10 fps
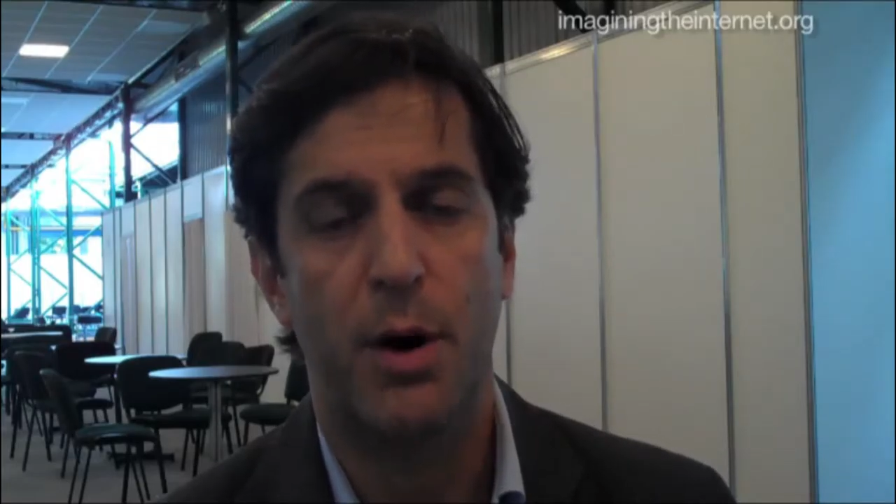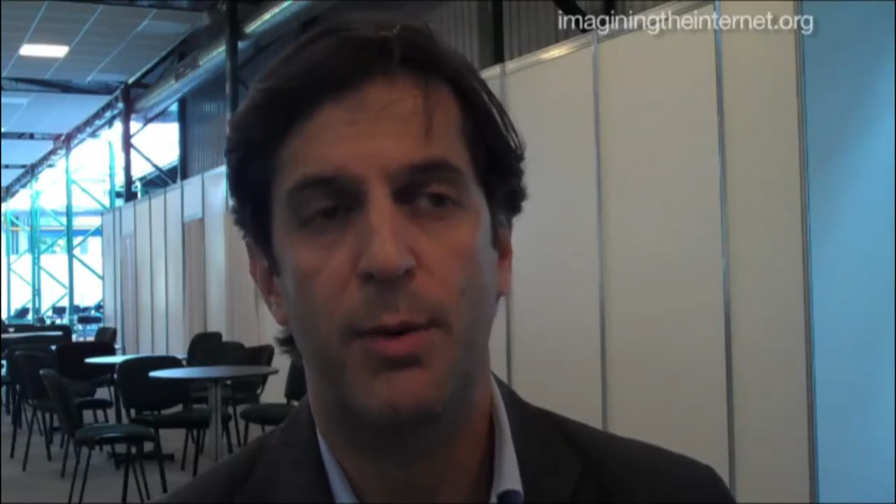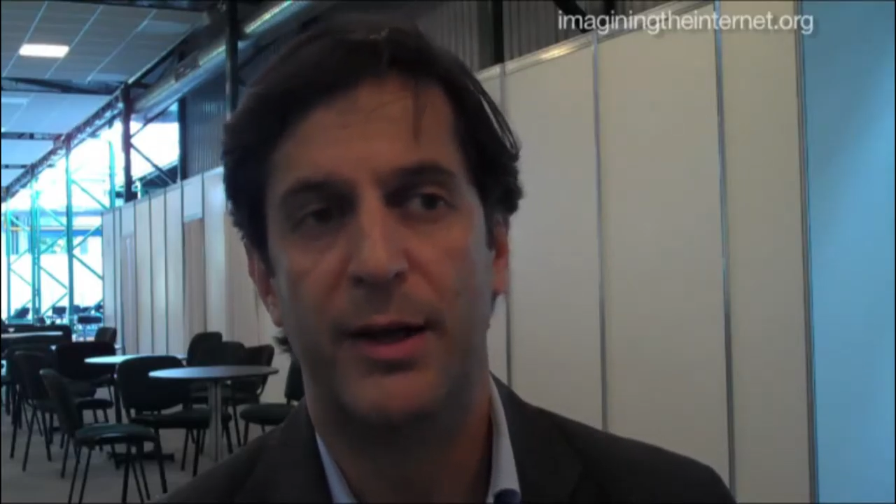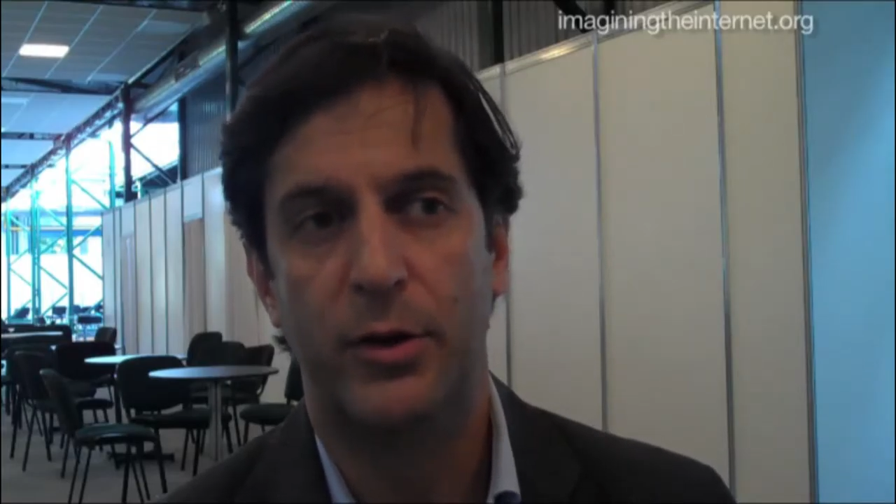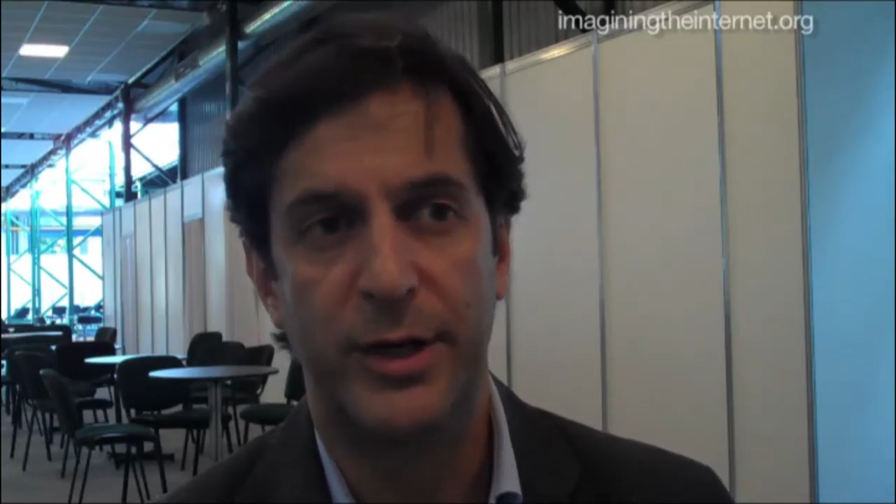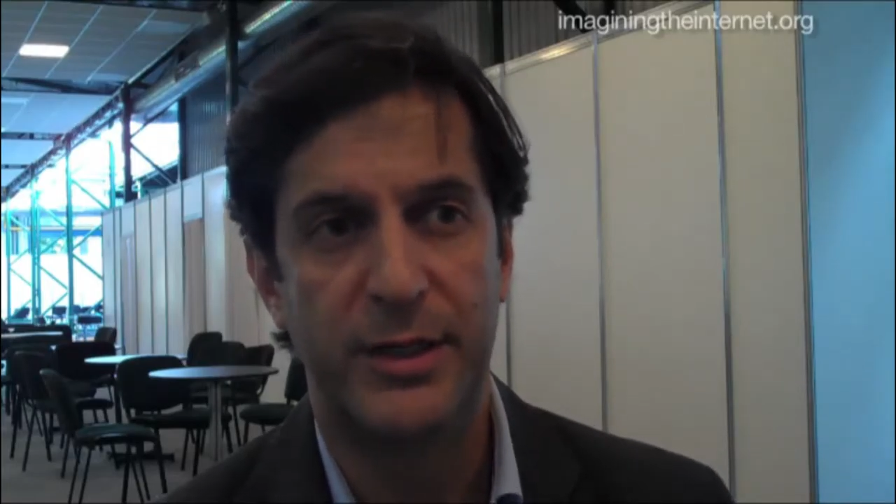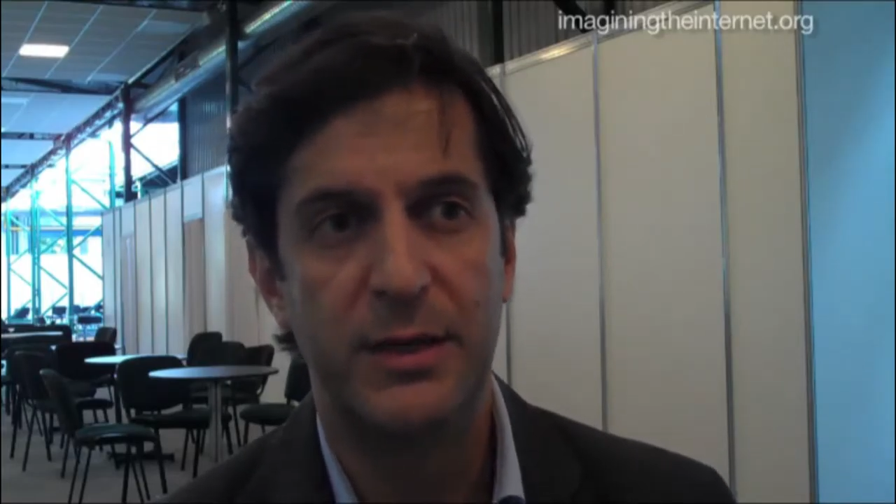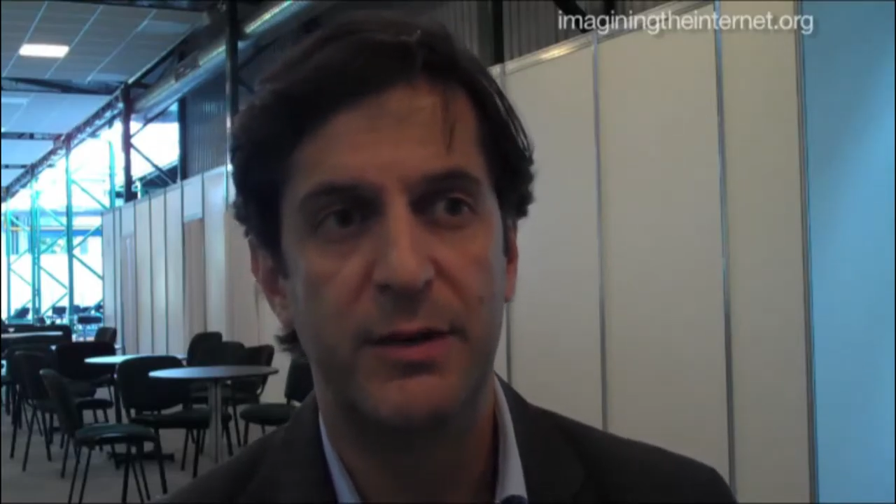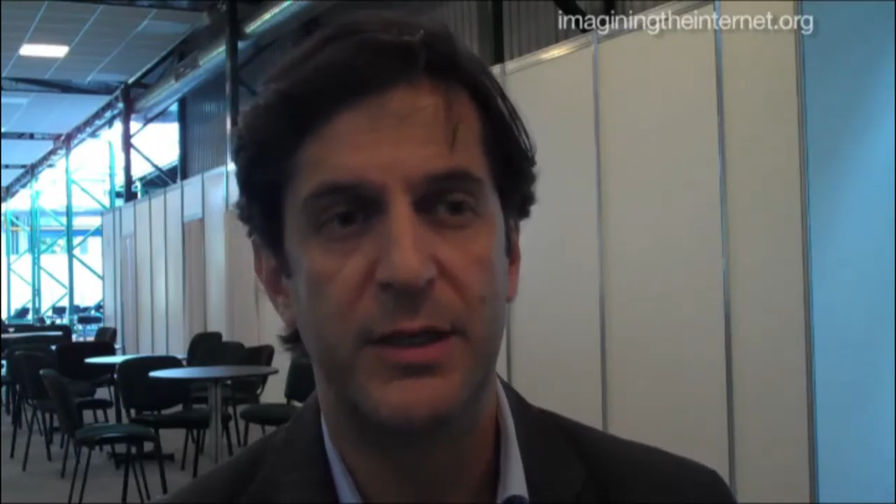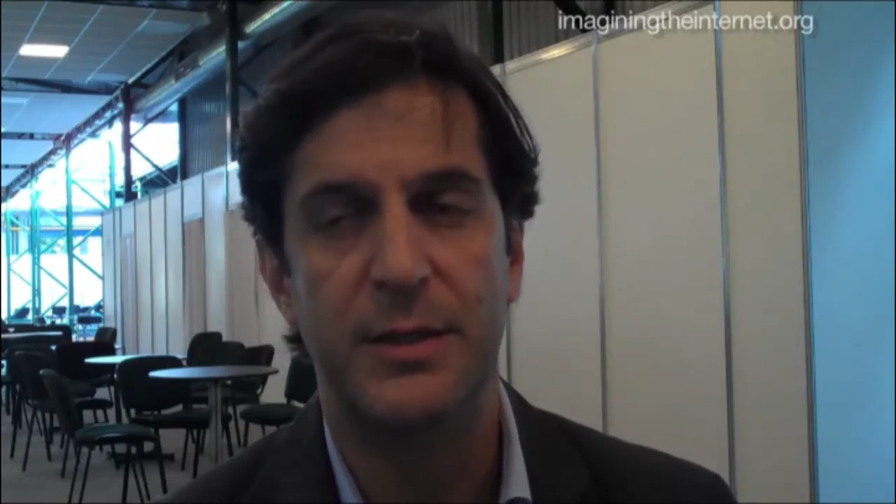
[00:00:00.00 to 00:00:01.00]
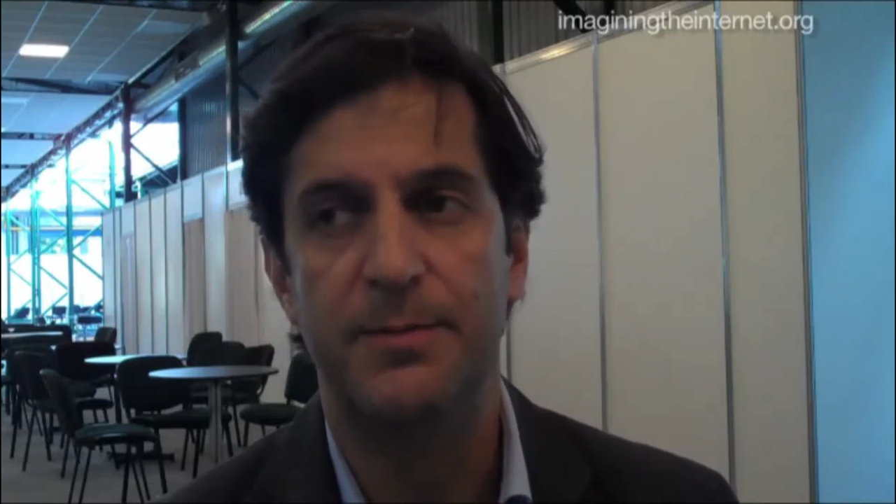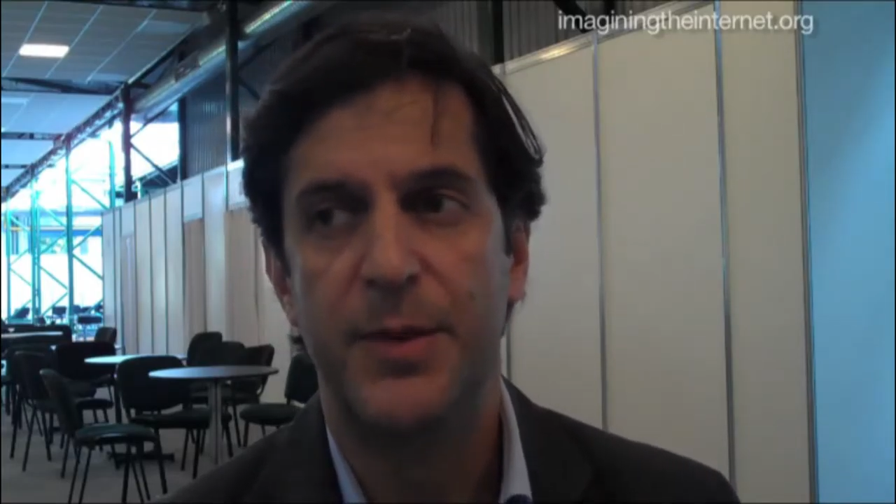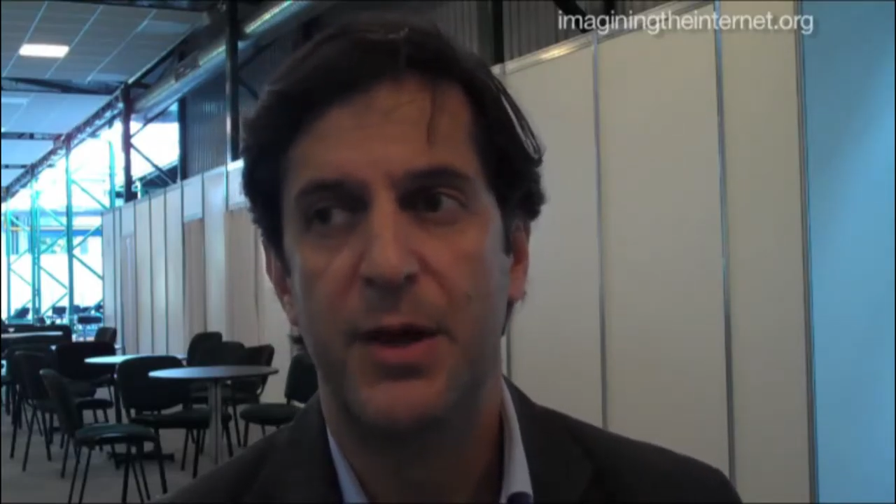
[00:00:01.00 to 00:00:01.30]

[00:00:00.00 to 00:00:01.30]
mobile connectivity,